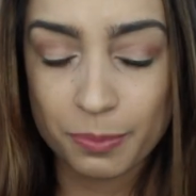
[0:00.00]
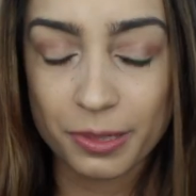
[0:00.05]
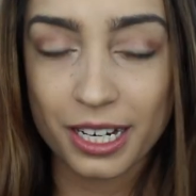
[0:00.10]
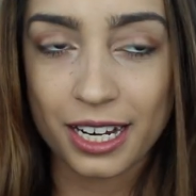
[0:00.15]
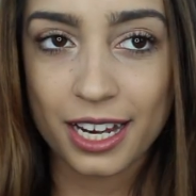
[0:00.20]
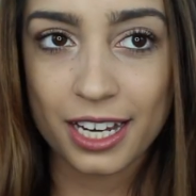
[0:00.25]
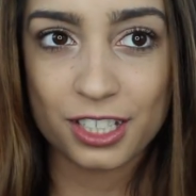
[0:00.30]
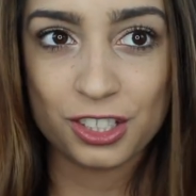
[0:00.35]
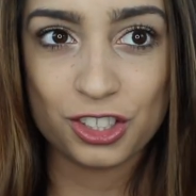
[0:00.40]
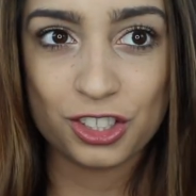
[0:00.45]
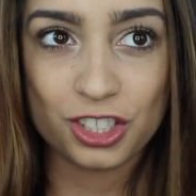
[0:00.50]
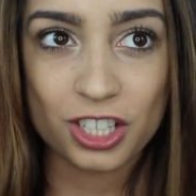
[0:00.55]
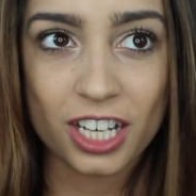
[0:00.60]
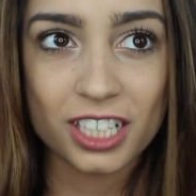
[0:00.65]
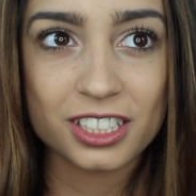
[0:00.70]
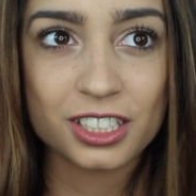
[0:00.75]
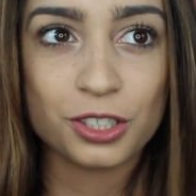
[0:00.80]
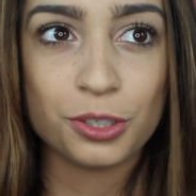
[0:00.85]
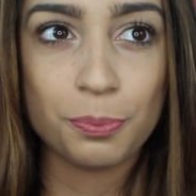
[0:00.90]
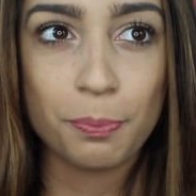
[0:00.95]
but I
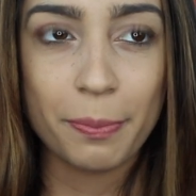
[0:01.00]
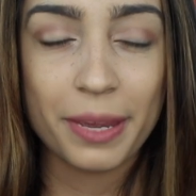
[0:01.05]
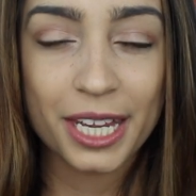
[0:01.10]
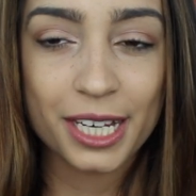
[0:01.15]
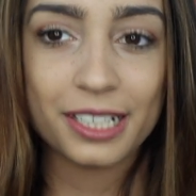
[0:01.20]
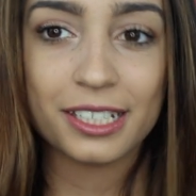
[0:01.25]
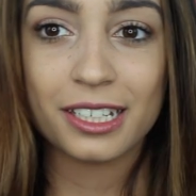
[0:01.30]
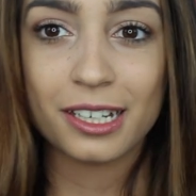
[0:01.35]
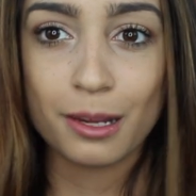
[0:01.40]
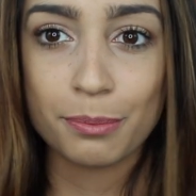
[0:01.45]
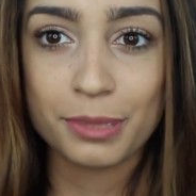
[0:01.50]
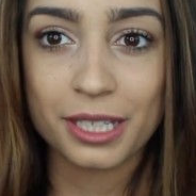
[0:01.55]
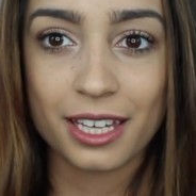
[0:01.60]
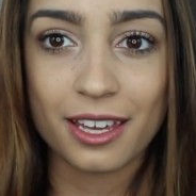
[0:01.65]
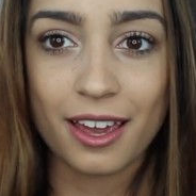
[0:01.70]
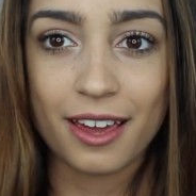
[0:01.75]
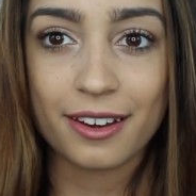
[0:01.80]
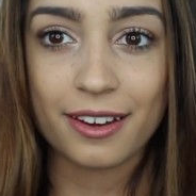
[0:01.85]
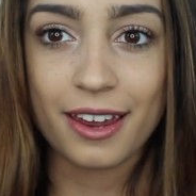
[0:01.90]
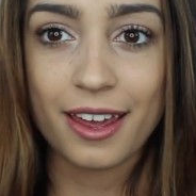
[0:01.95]
just picked it up
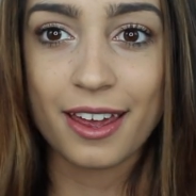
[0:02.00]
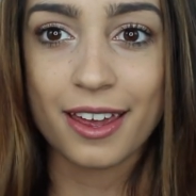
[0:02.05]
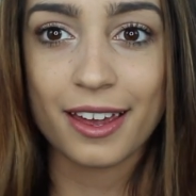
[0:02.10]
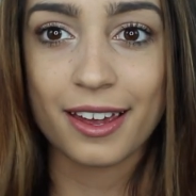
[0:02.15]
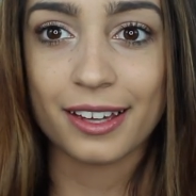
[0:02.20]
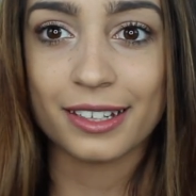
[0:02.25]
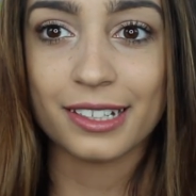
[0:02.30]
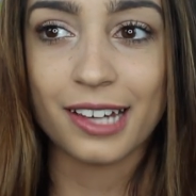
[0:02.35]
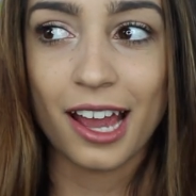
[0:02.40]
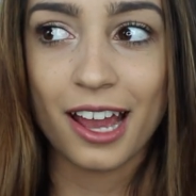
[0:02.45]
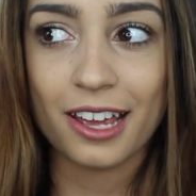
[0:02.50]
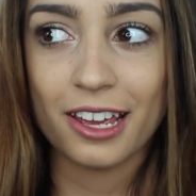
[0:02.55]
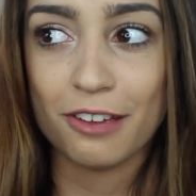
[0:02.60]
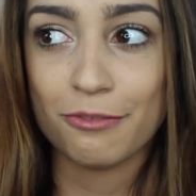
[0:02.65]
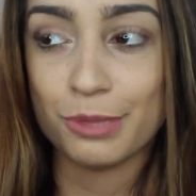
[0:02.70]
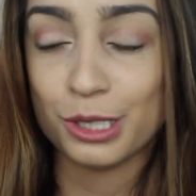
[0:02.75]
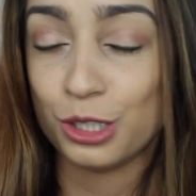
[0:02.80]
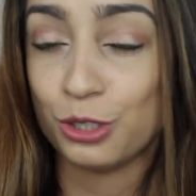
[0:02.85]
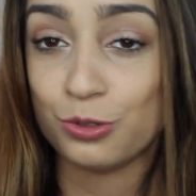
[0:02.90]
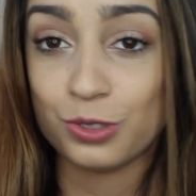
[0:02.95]
again and I
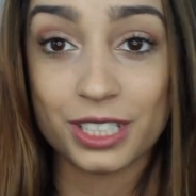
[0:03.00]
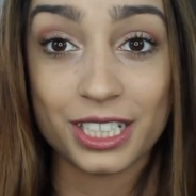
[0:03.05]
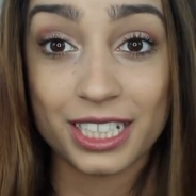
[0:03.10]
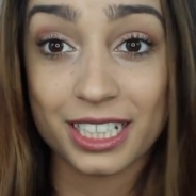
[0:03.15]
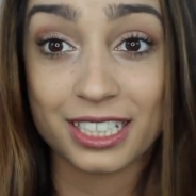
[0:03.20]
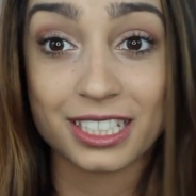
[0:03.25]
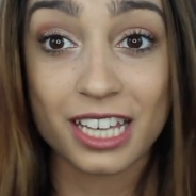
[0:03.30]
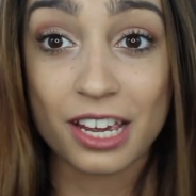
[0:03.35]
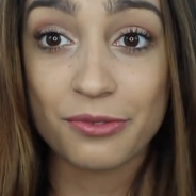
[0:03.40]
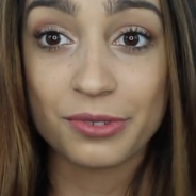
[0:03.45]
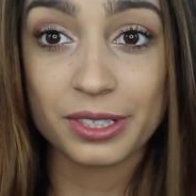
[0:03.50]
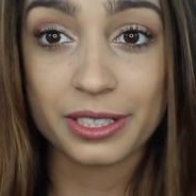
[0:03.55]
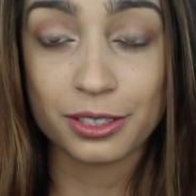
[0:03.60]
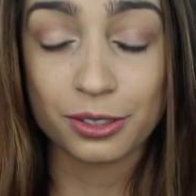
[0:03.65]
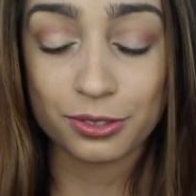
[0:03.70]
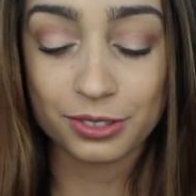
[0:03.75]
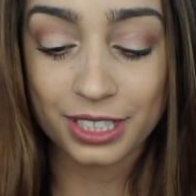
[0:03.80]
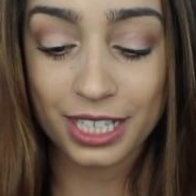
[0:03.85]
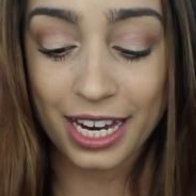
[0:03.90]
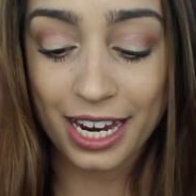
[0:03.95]
have been using it every
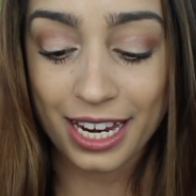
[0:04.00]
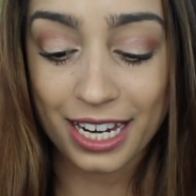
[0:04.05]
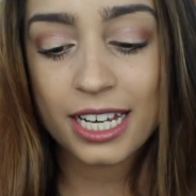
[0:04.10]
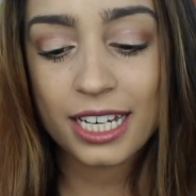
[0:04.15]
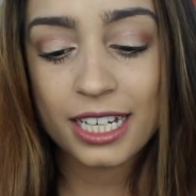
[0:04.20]
single day,